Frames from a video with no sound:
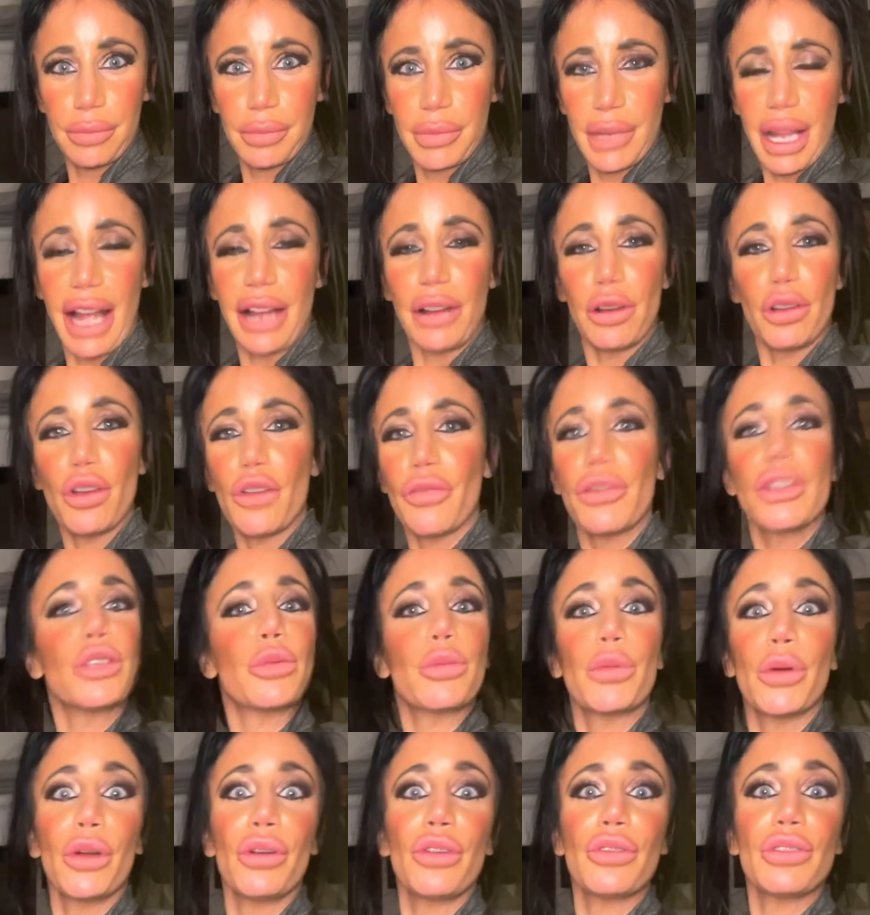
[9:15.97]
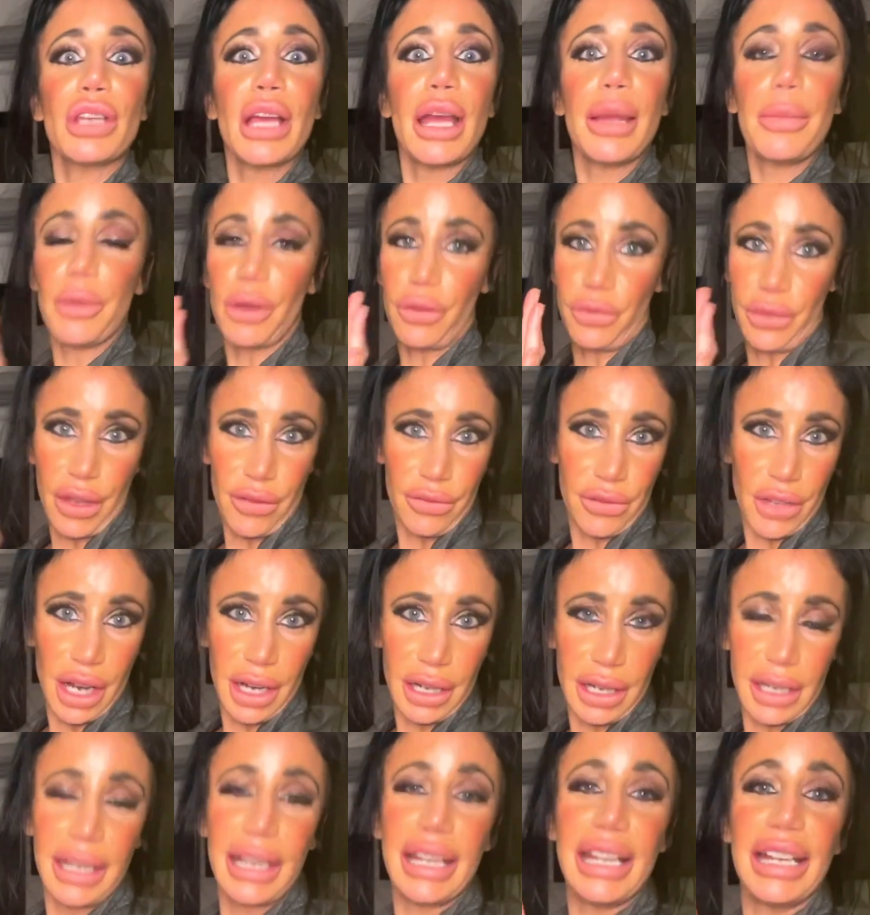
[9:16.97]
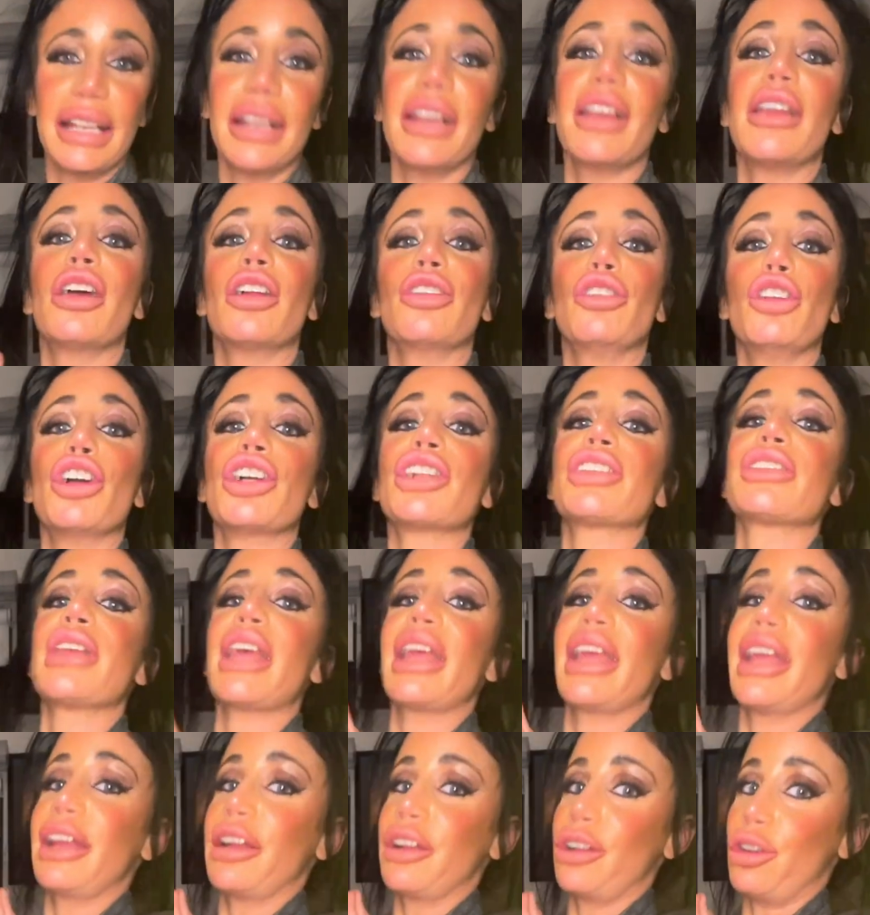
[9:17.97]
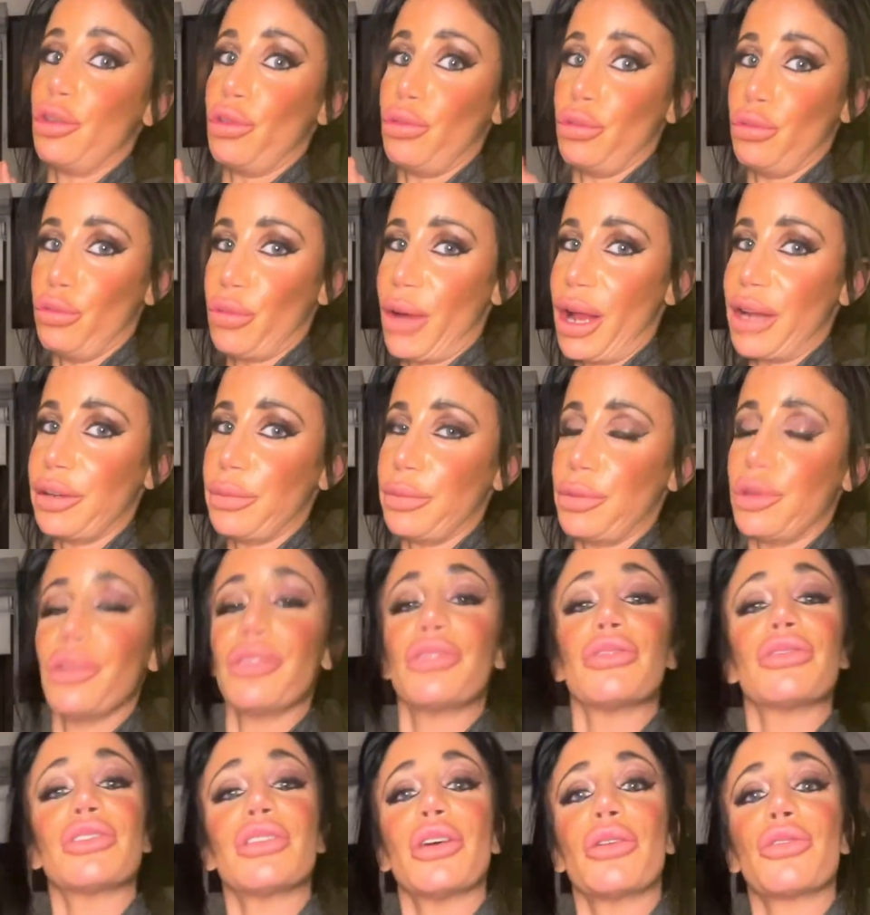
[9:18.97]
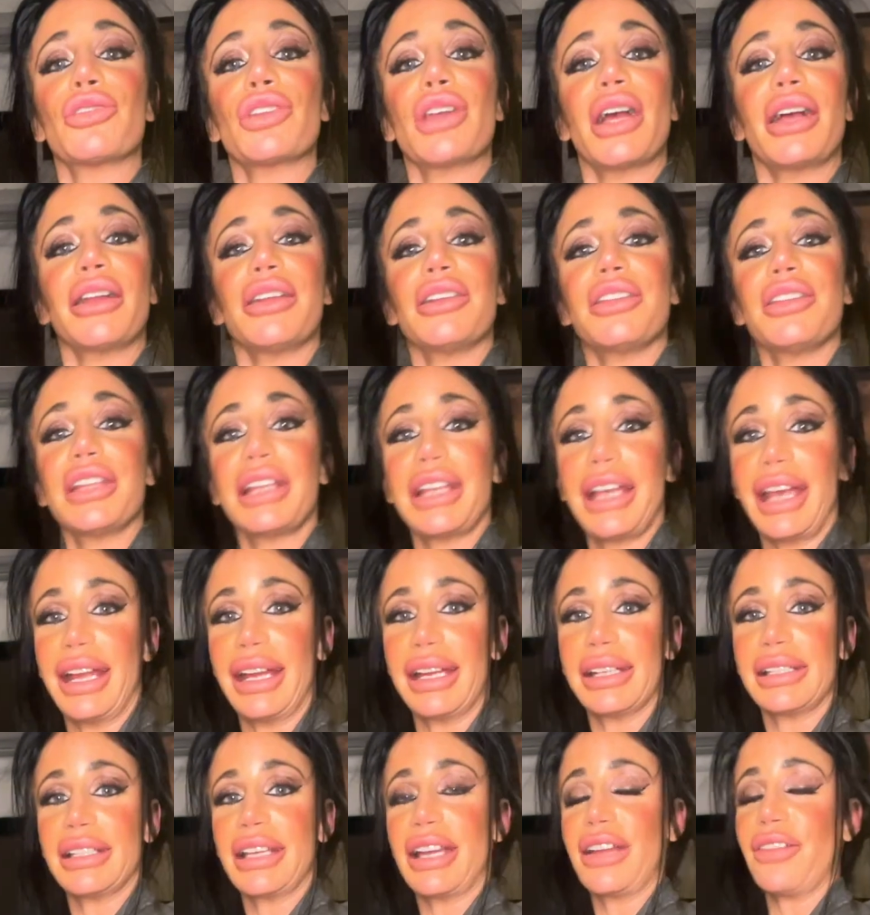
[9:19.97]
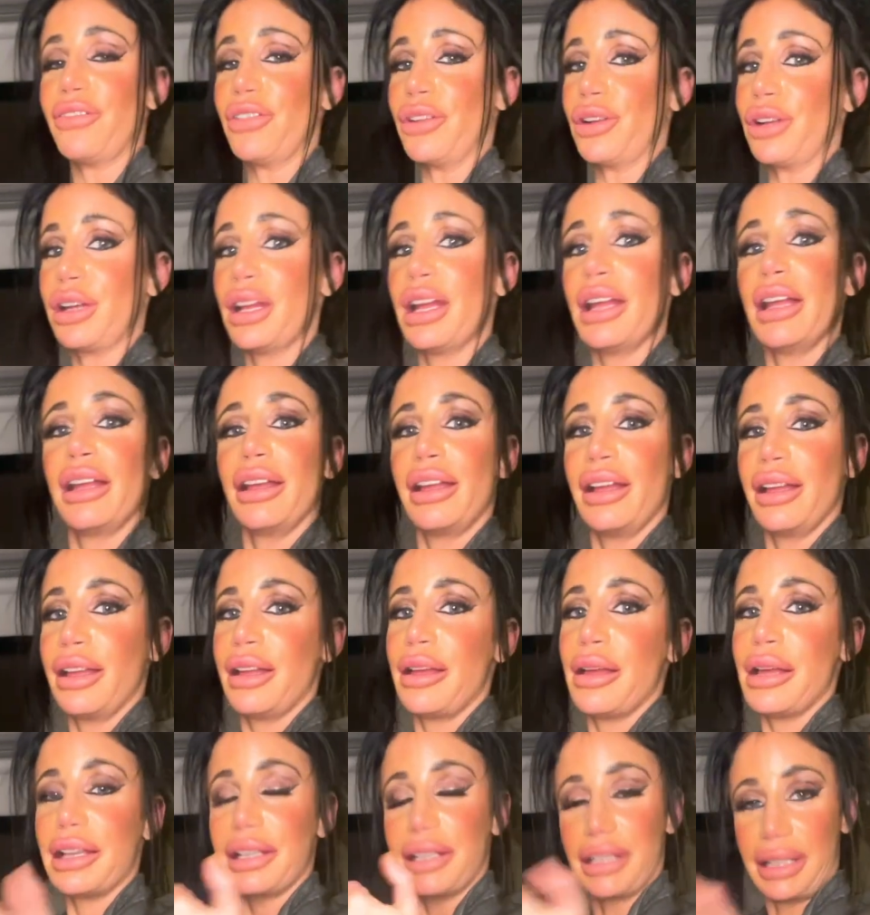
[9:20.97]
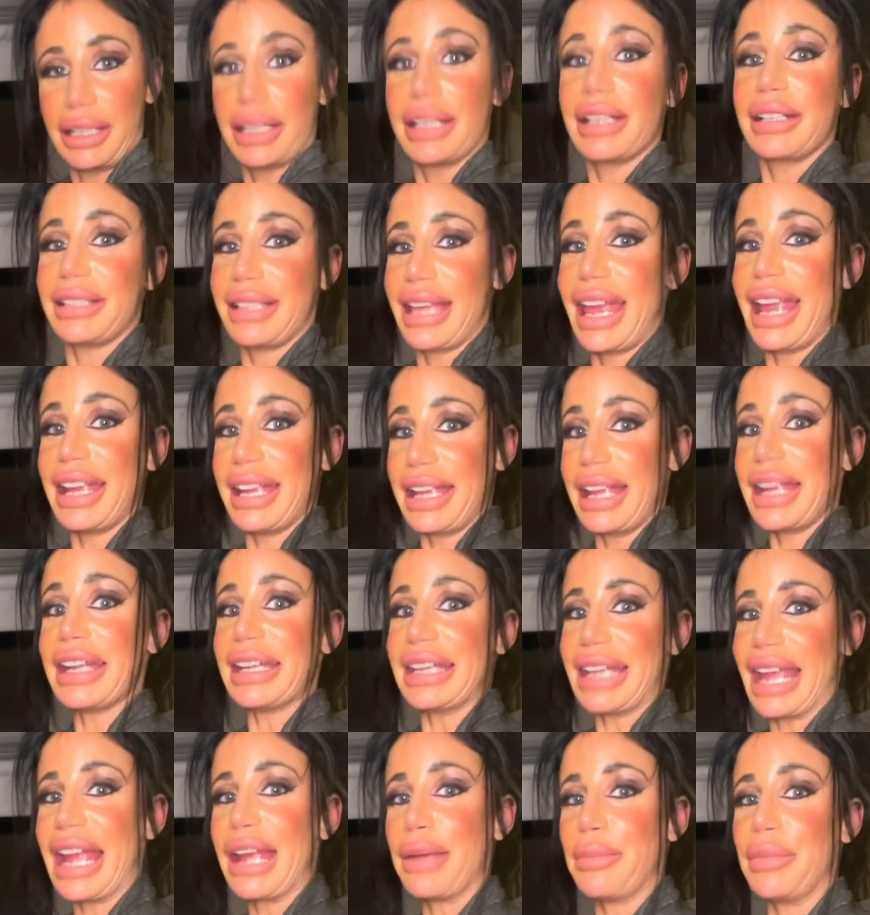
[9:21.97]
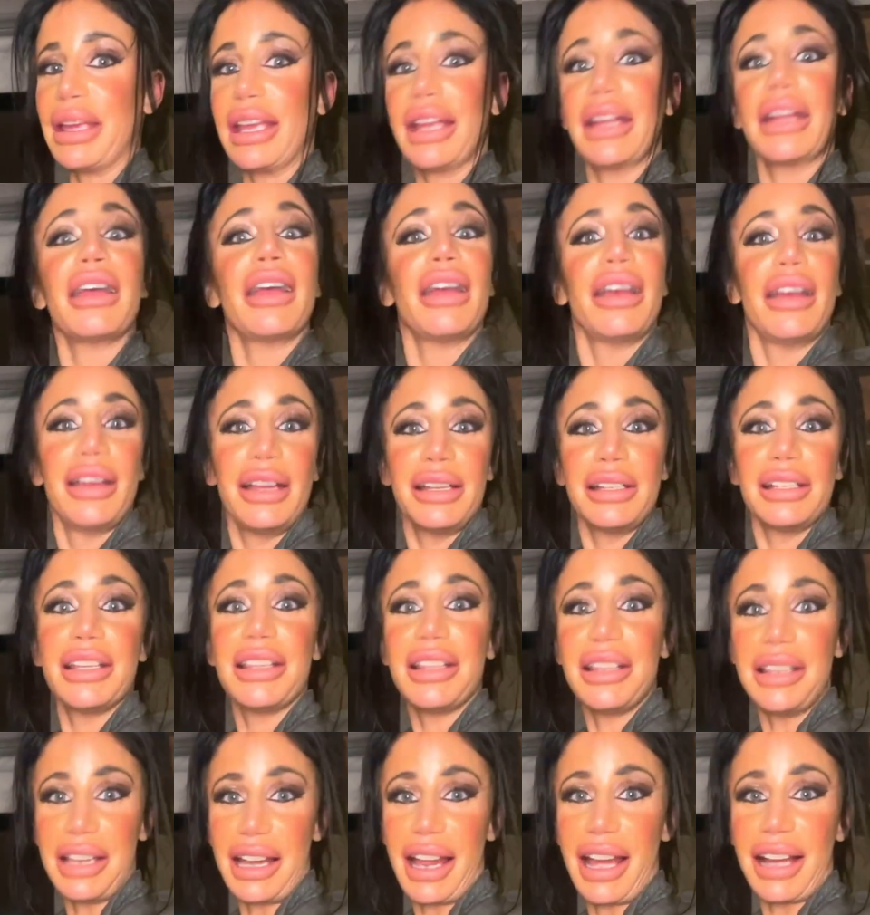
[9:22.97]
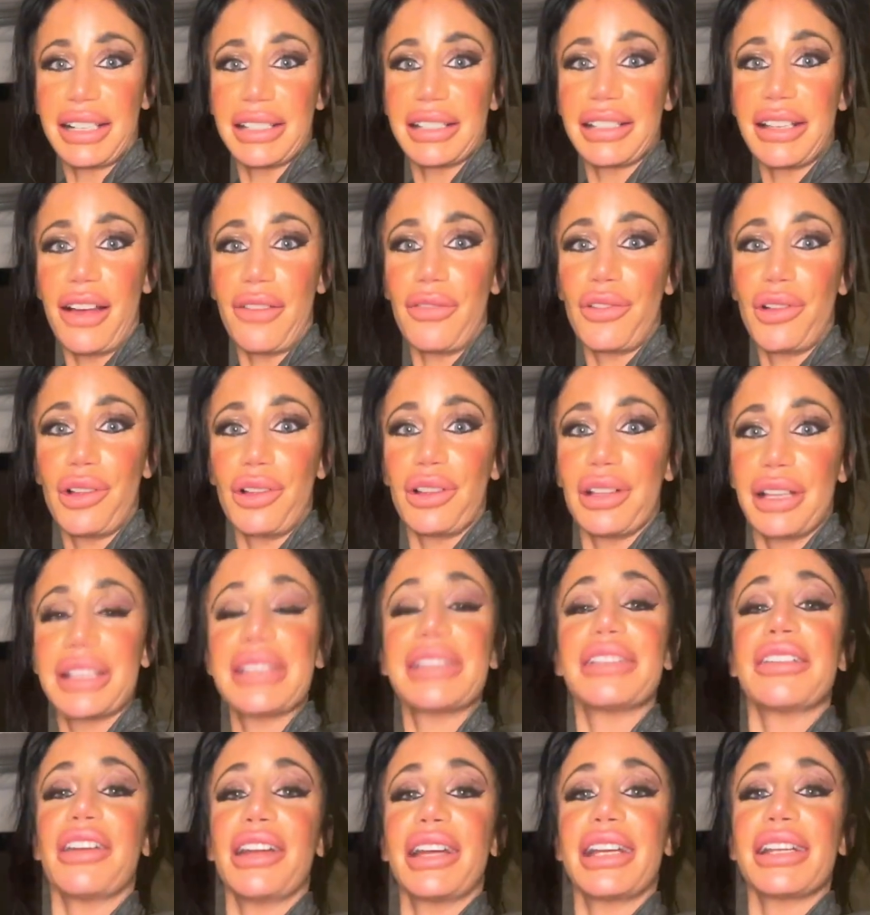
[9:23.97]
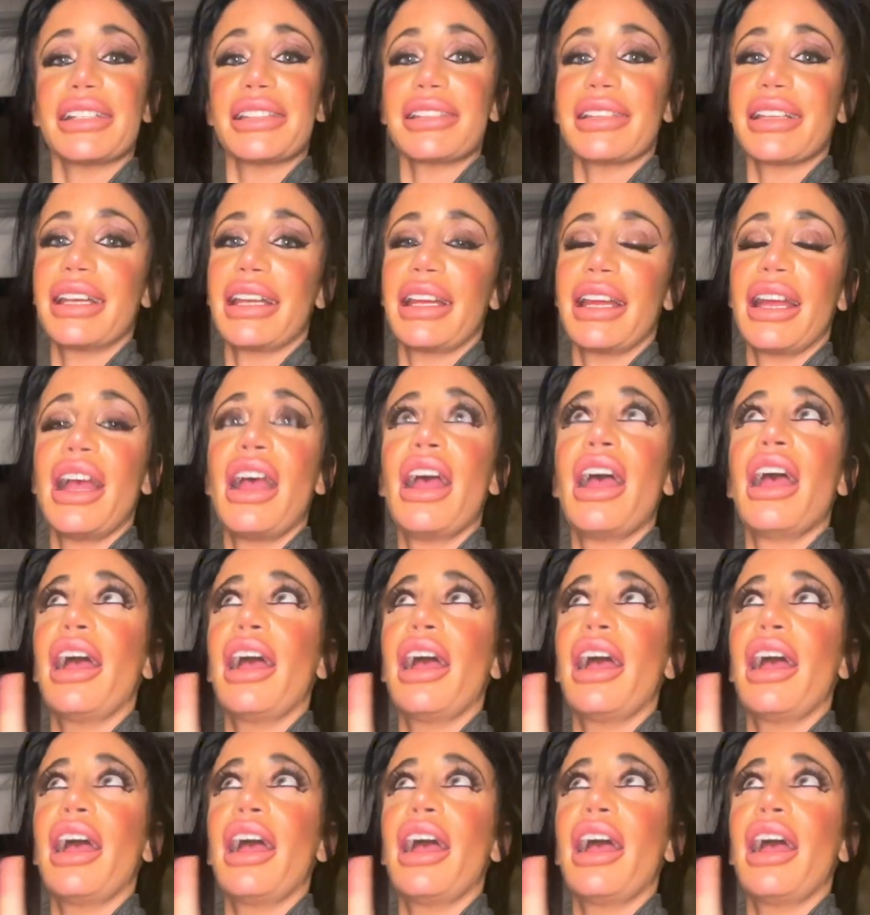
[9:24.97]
I don't know if it's a prototype or if they've done it, it looks incredible. So shout out to the KSA for taking gaming to the next level, seriously.